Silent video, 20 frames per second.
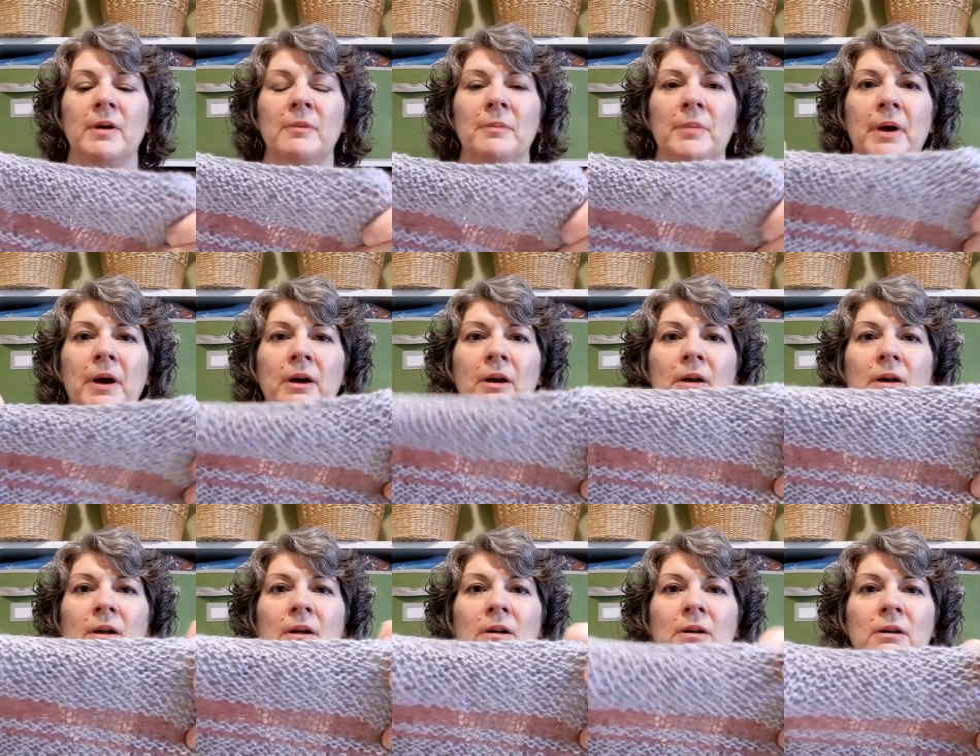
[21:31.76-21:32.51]

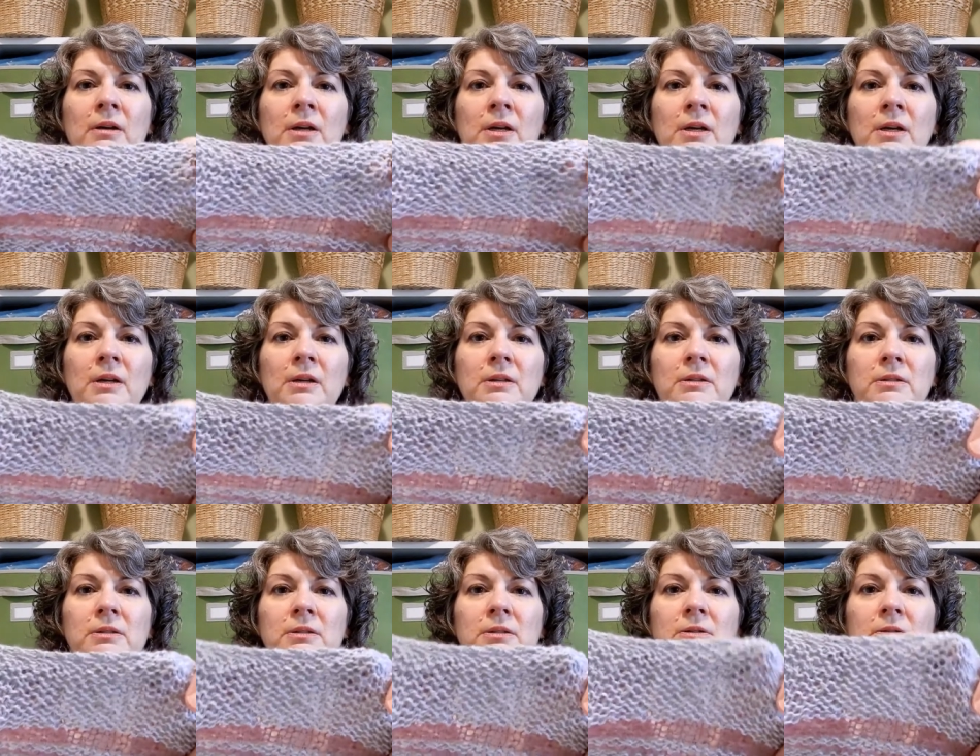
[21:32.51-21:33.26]
alpaca
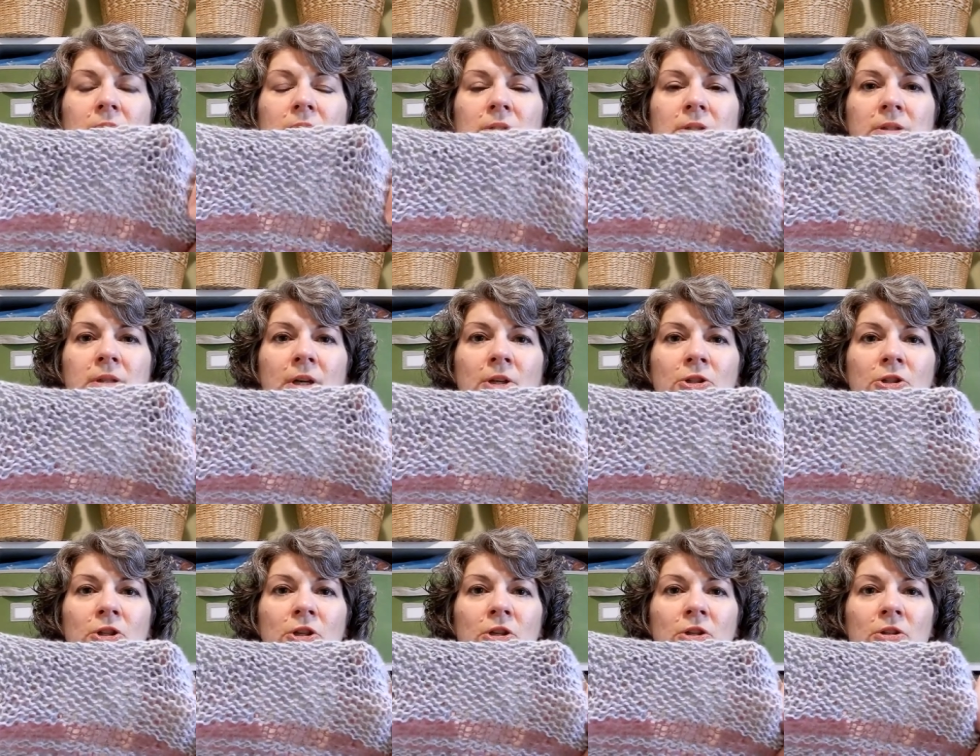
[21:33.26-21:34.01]
silk
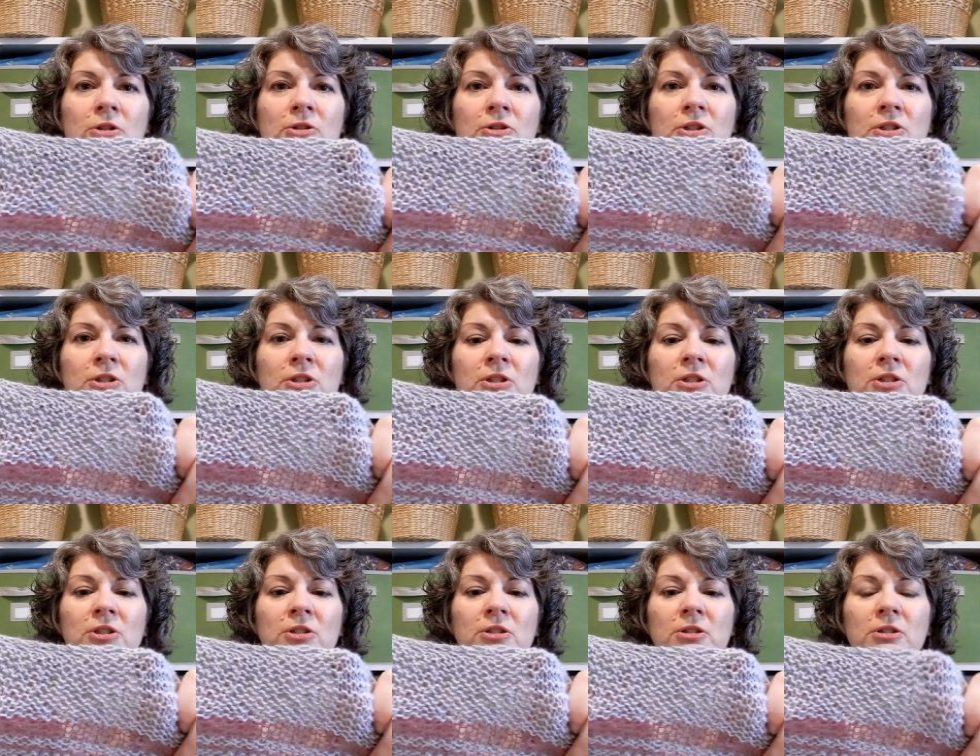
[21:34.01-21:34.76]
section,
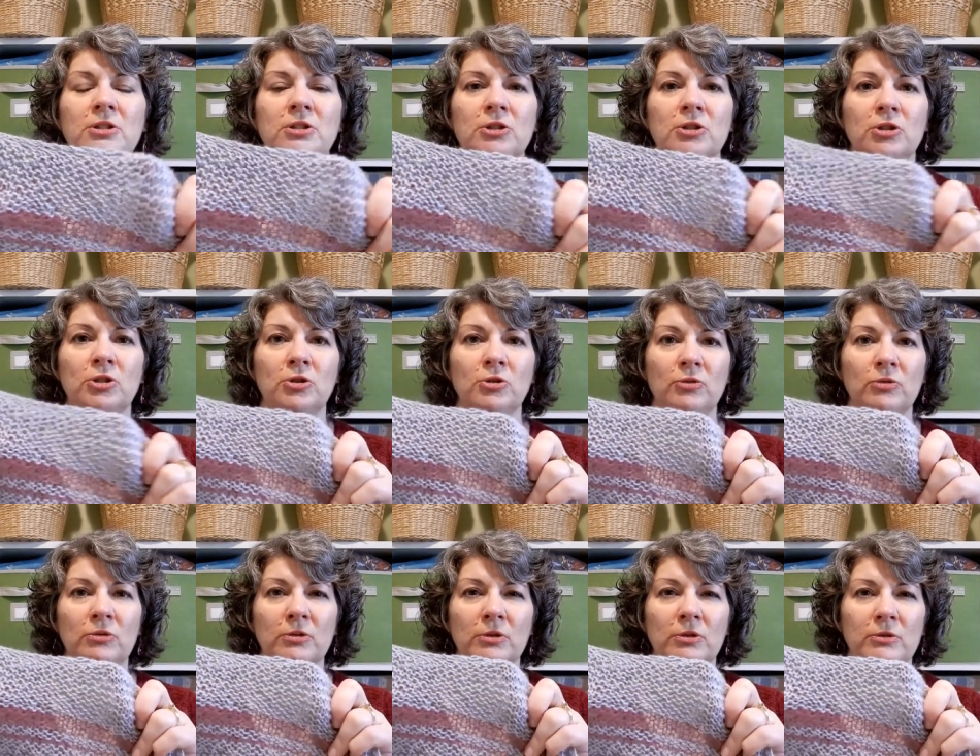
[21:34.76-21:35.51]
just
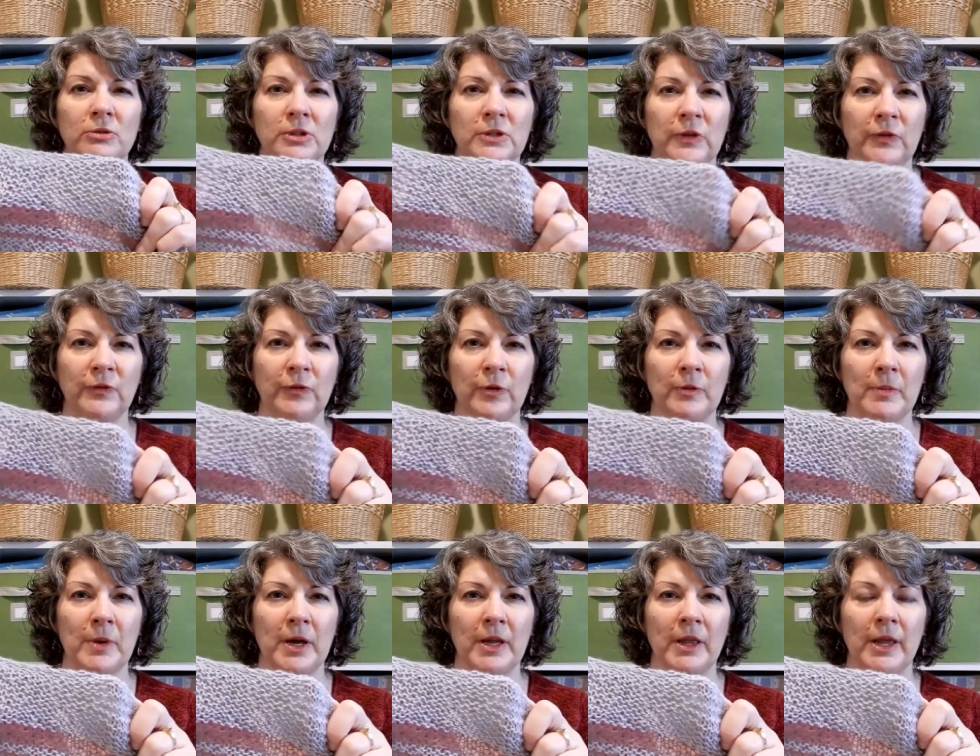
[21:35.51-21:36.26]
too loose
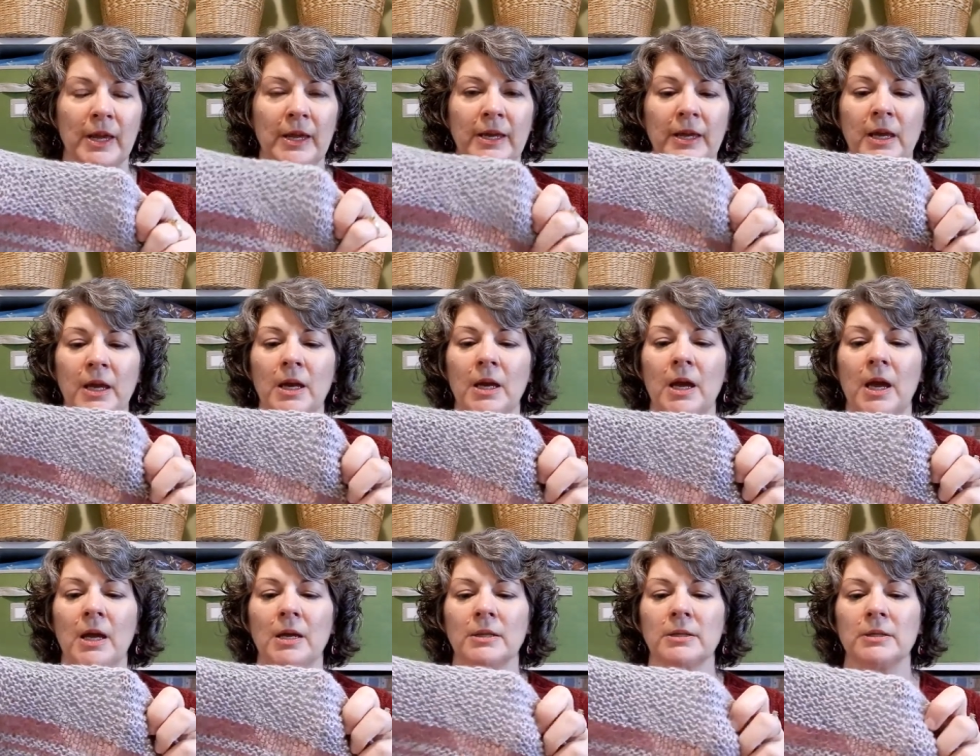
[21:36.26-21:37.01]
for my
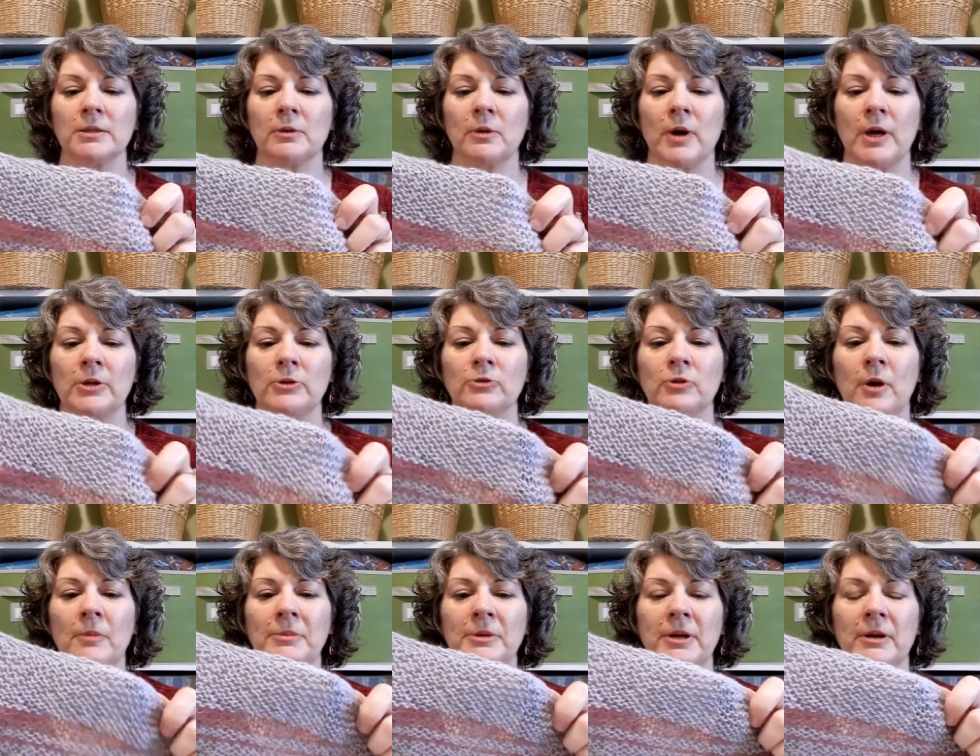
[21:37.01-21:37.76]
liking, and so I
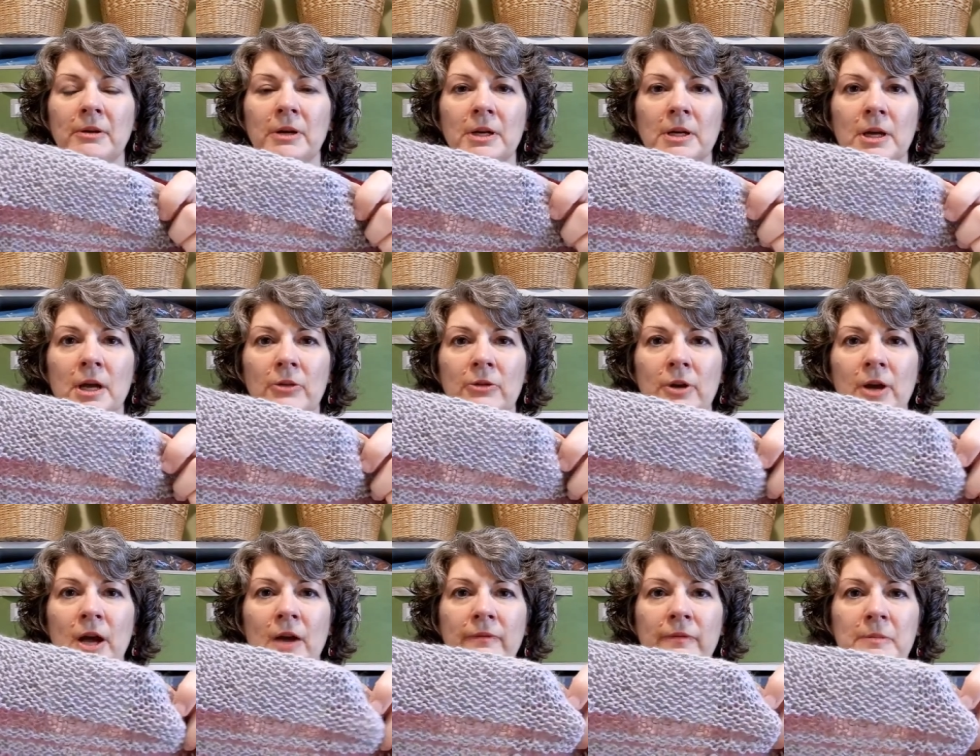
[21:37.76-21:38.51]
dropped down
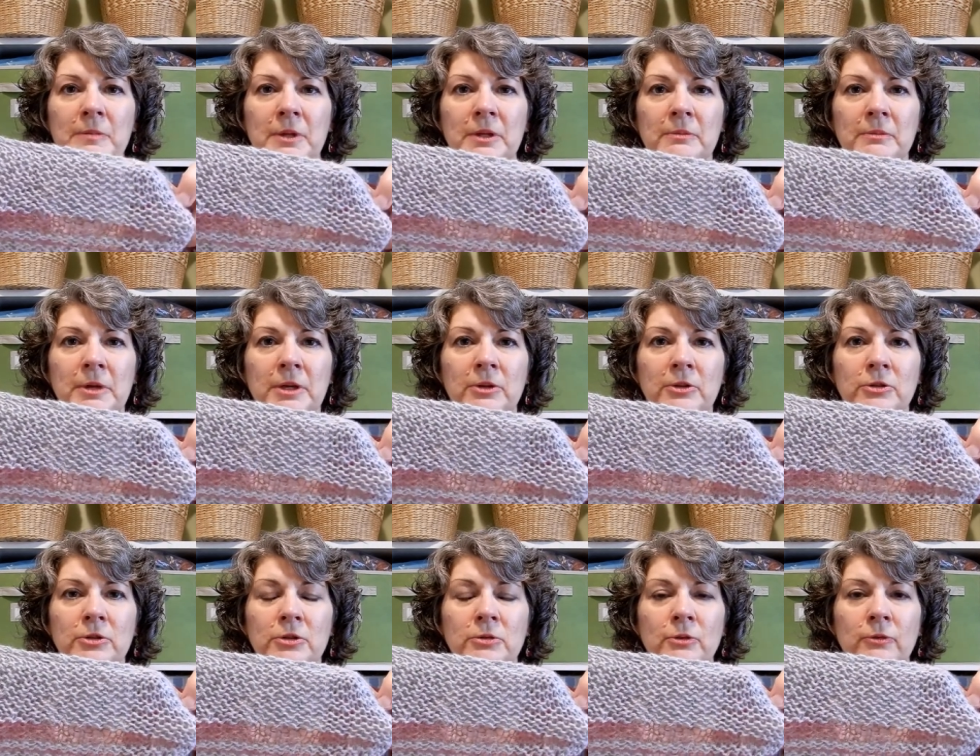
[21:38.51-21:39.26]
another
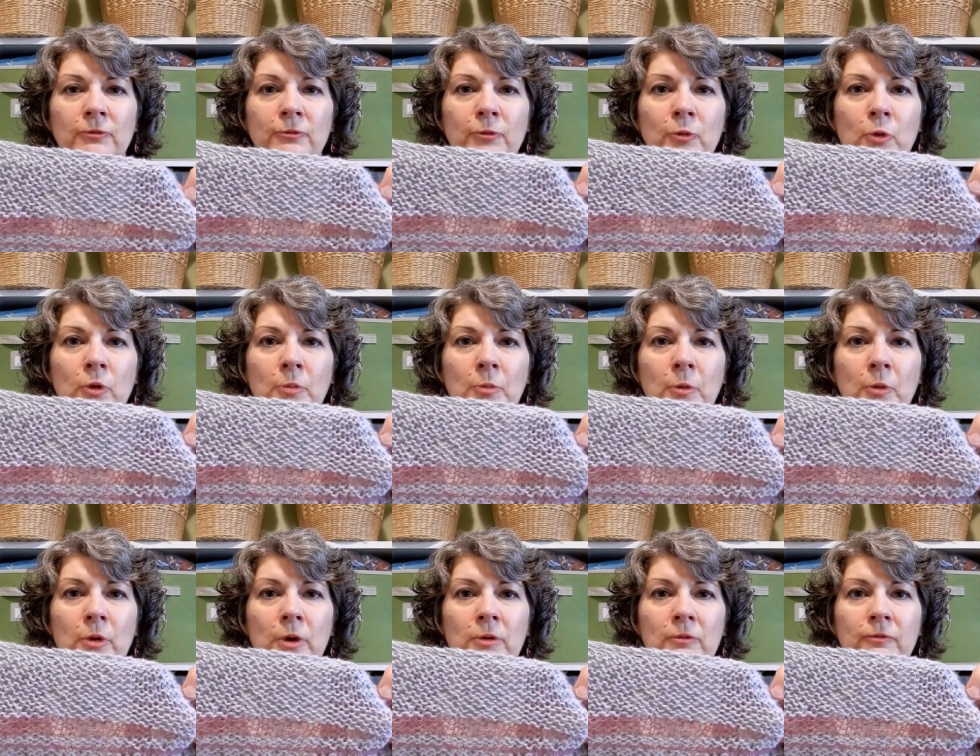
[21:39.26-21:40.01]
0.5mm to a
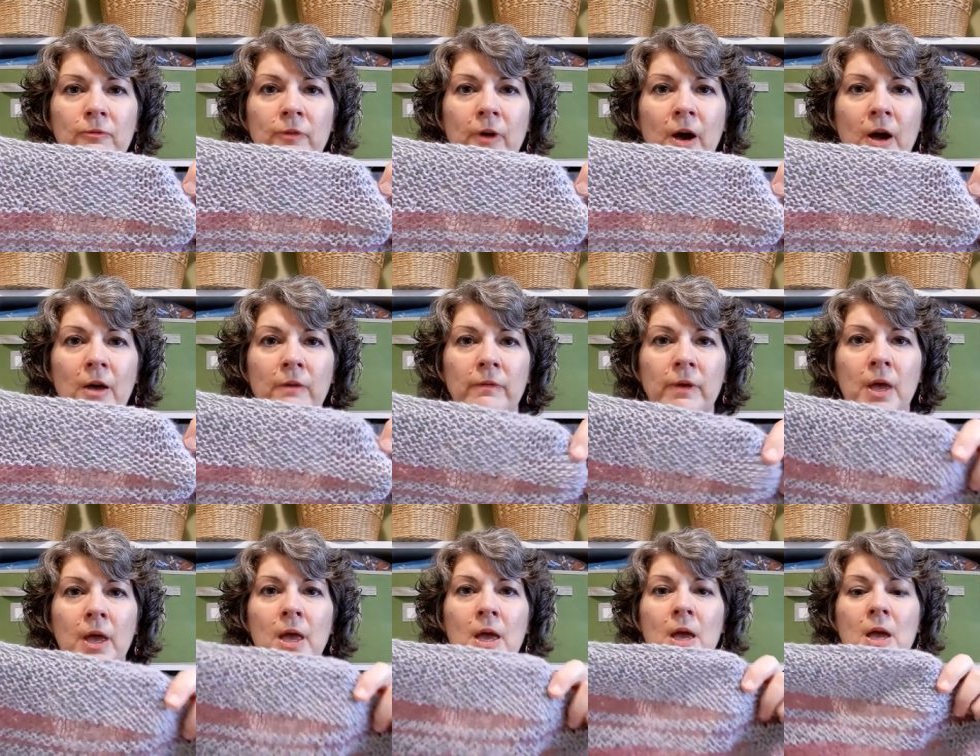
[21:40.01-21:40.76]
4.5.
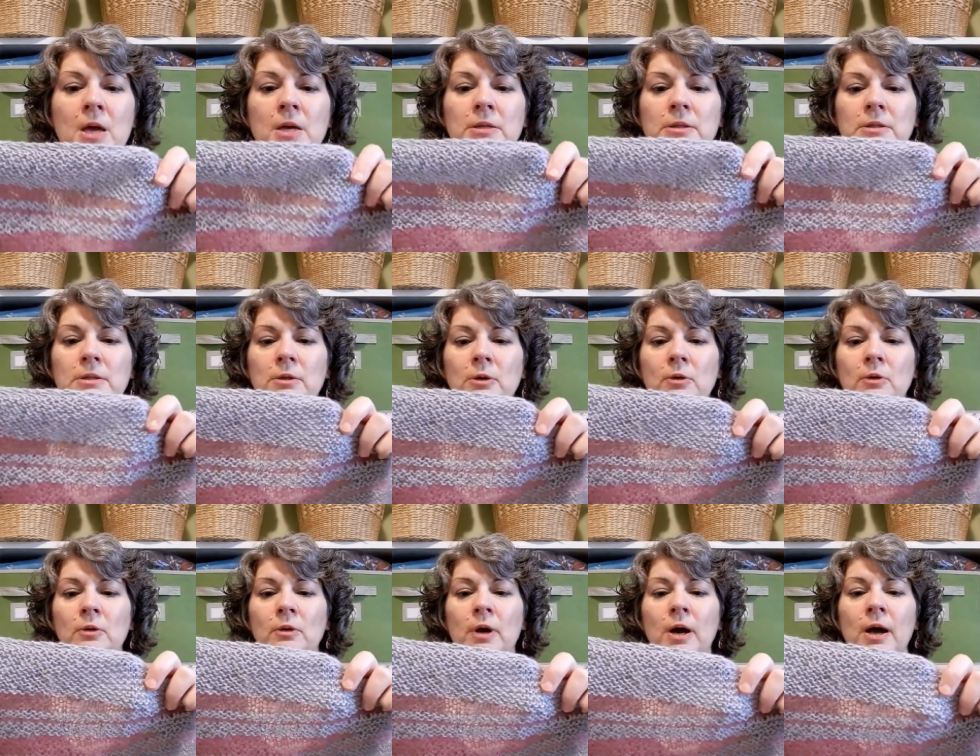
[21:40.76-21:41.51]

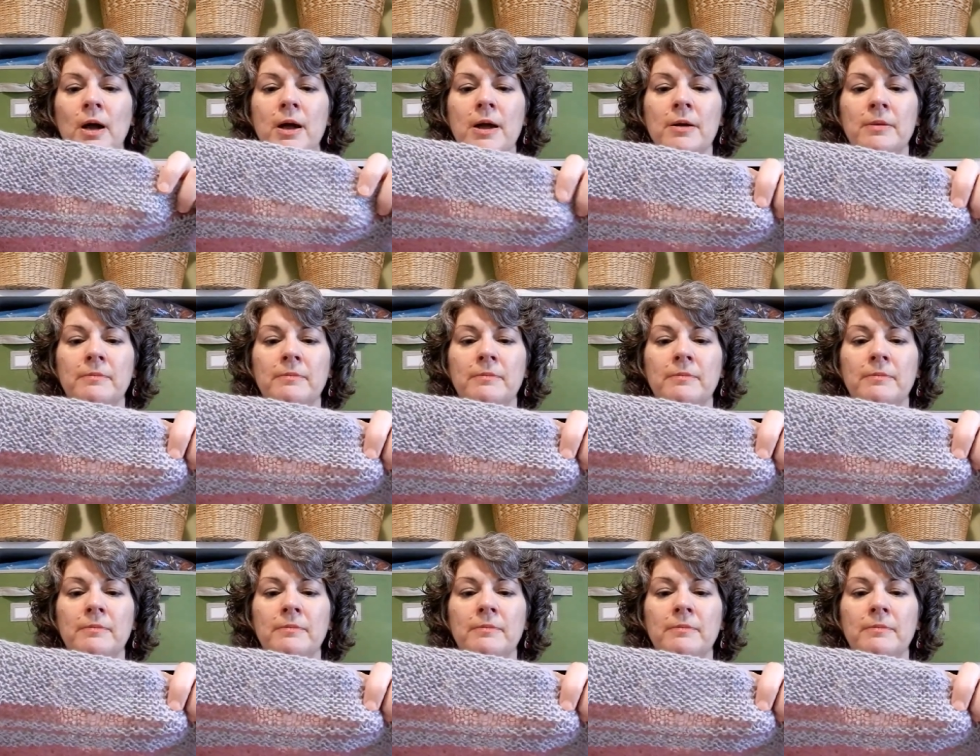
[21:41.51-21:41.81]
So